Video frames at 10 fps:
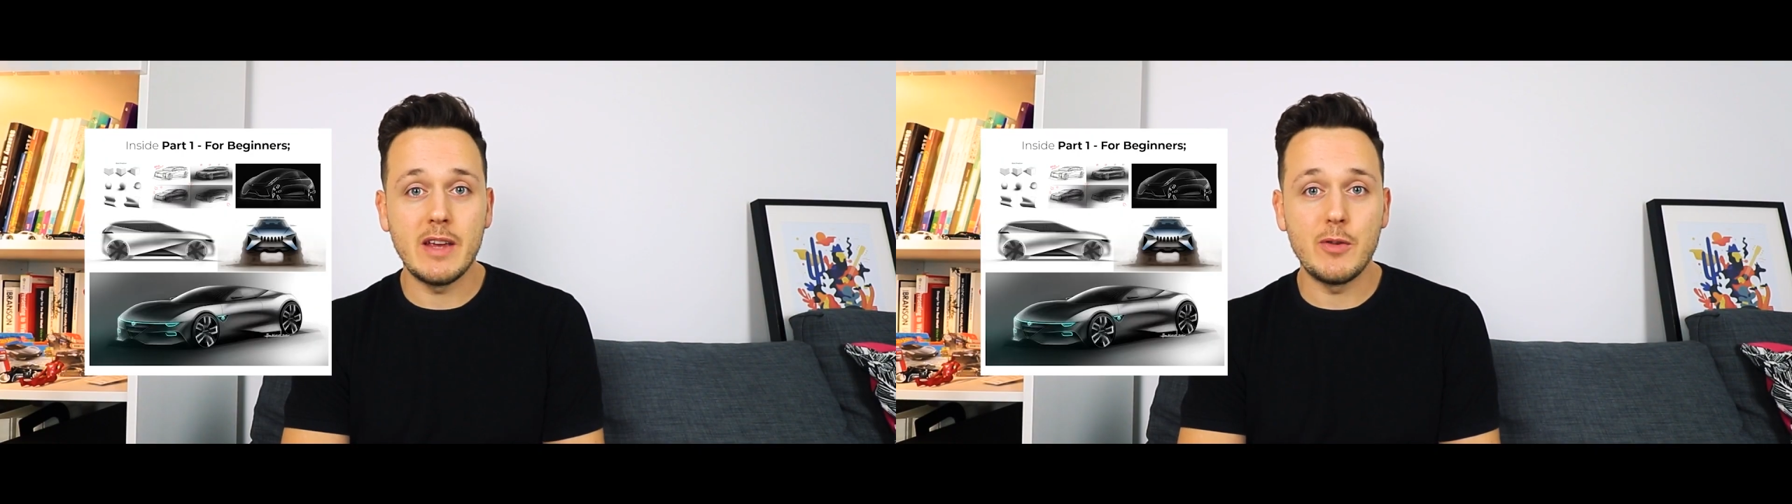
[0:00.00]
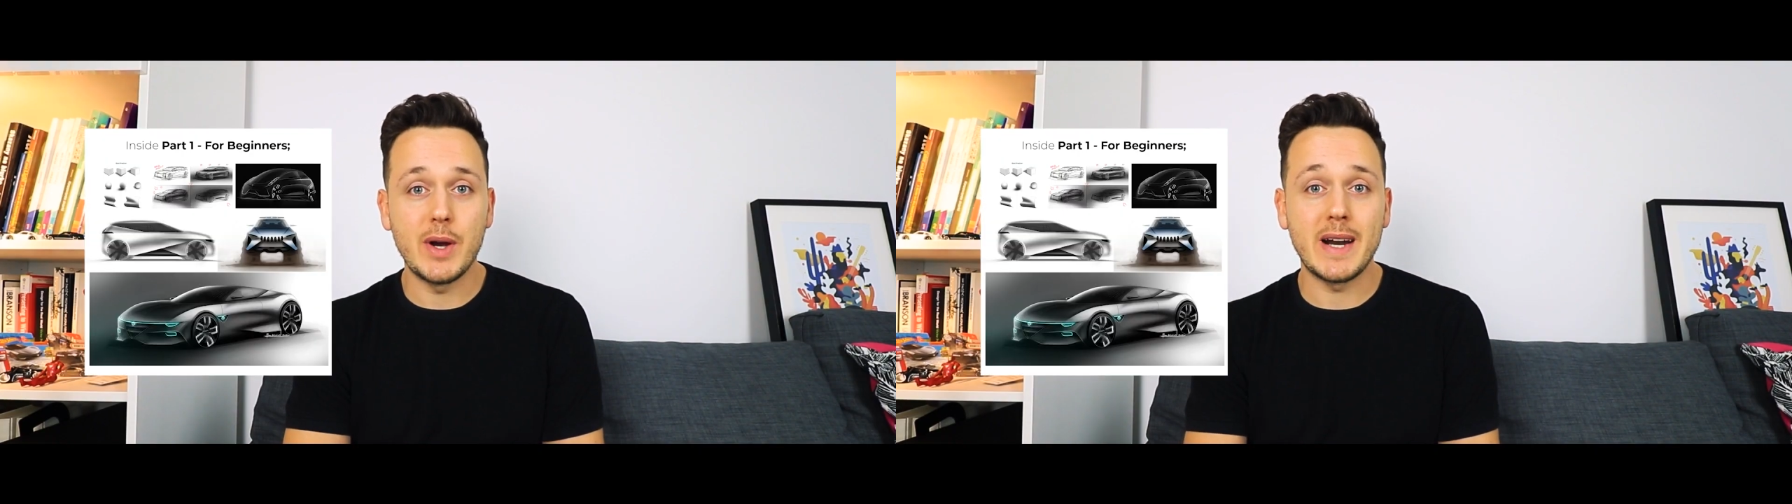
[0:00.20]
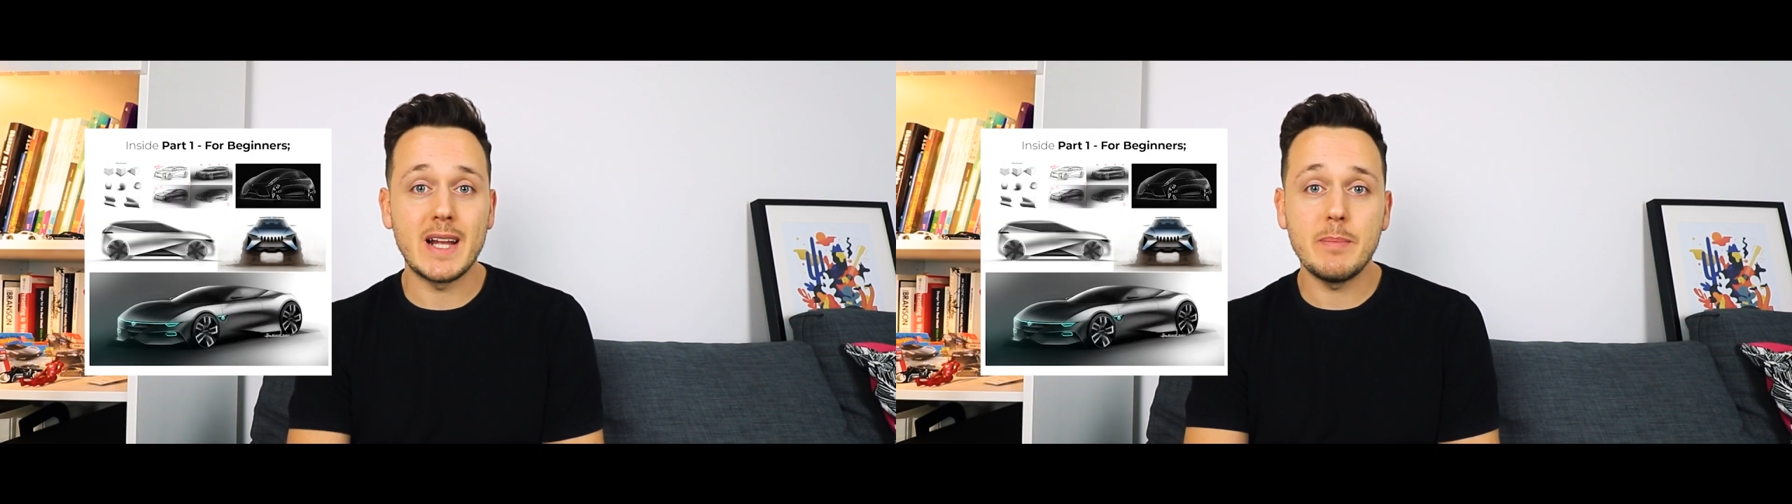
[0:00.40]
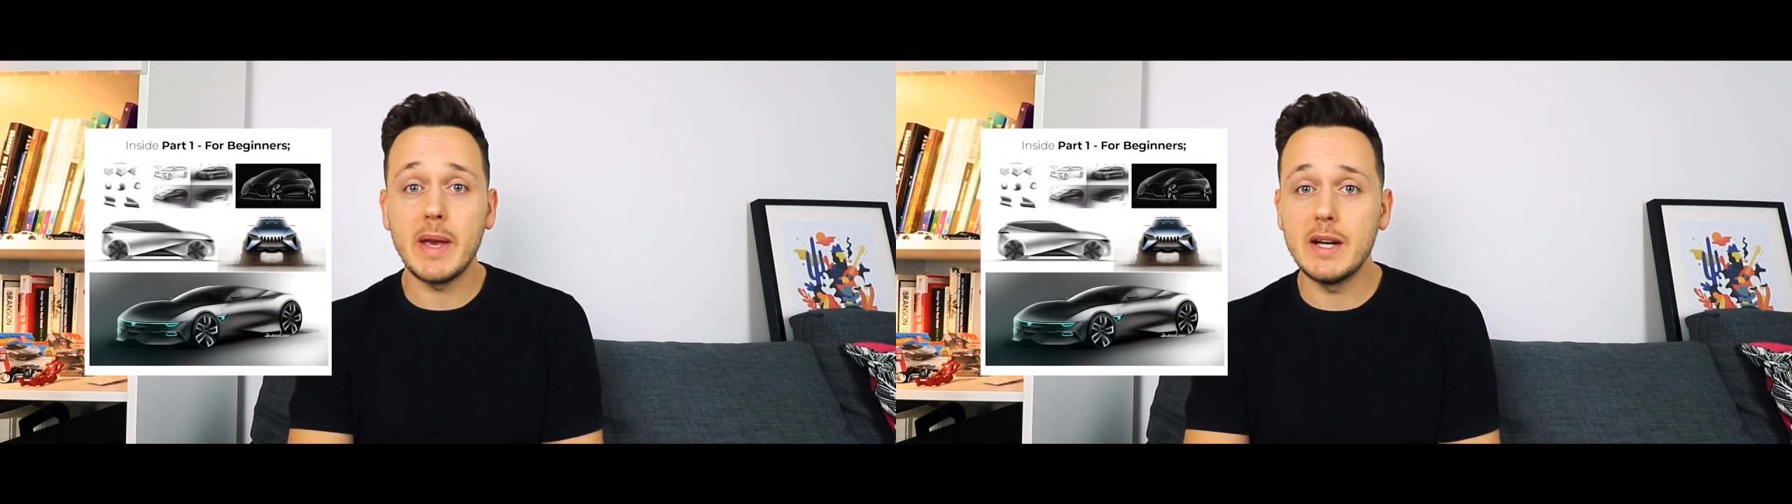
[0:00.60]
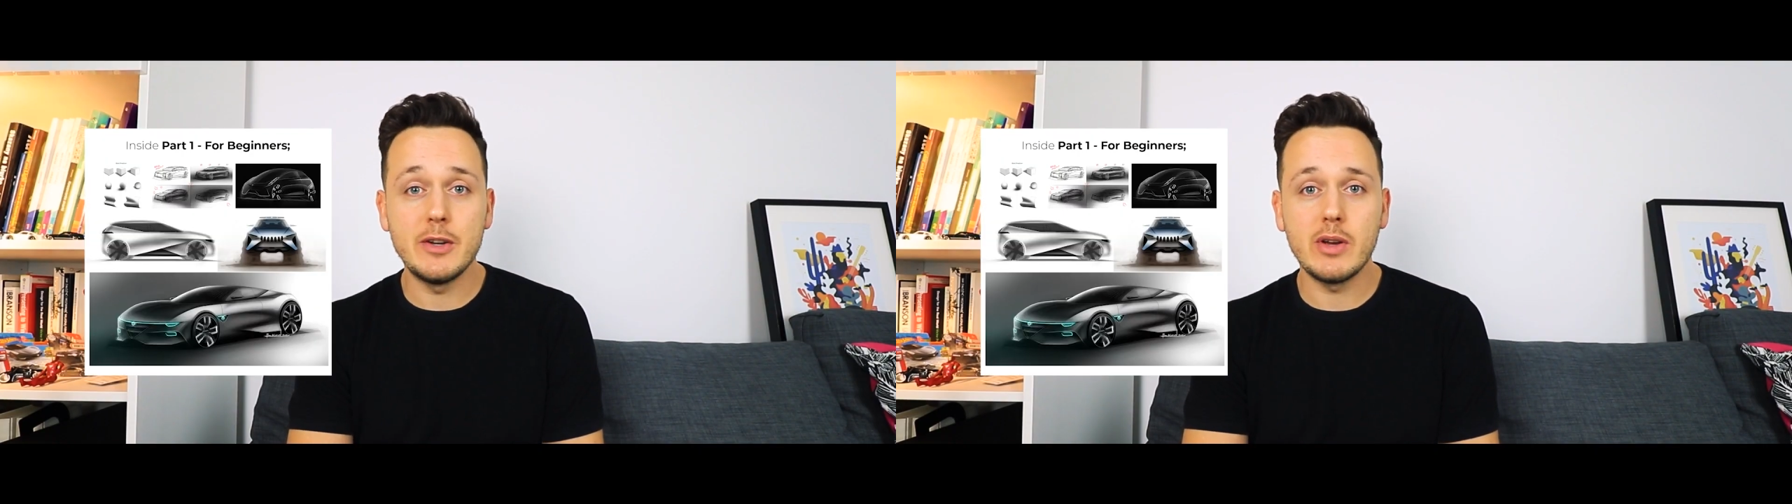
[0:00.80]
If you are not
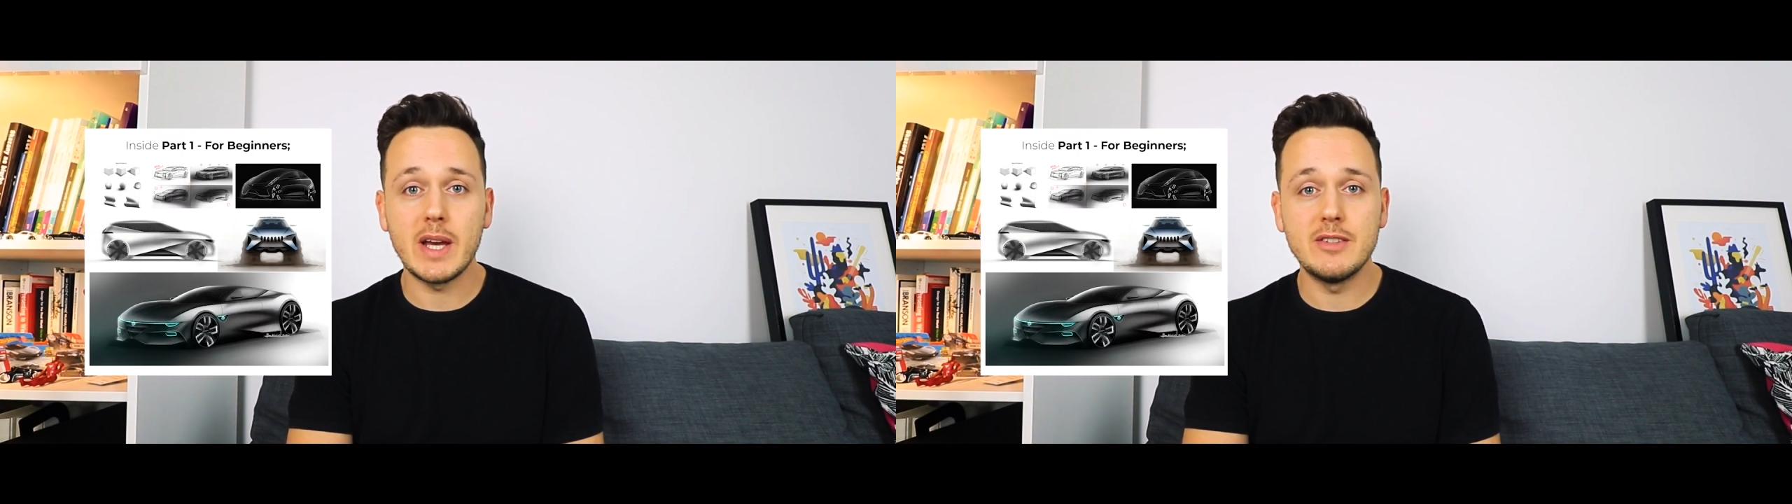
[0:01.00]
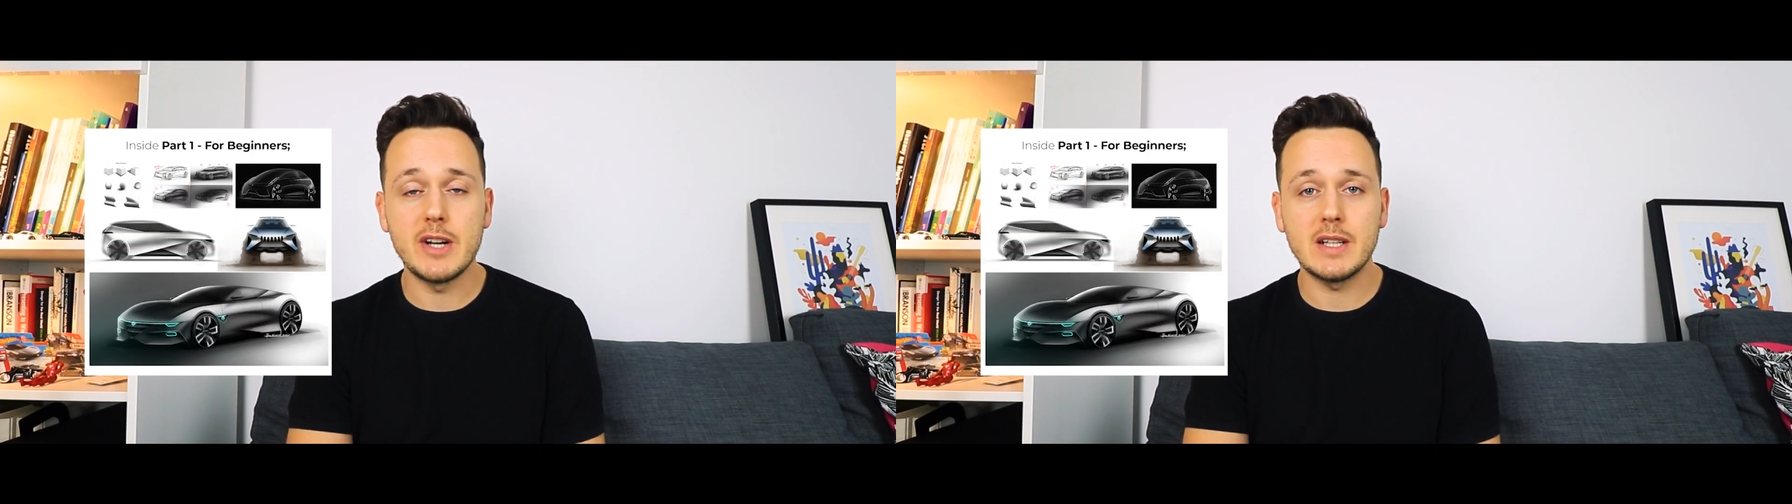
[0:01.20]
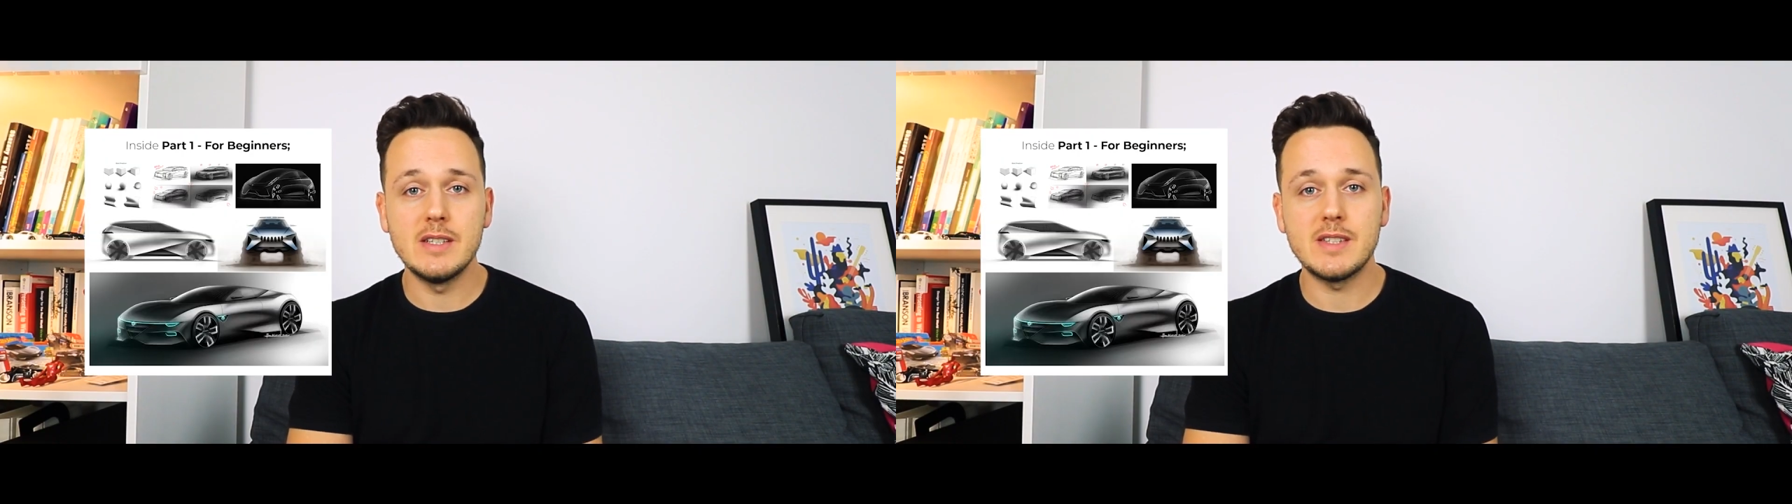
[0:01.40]
beginner, you can directly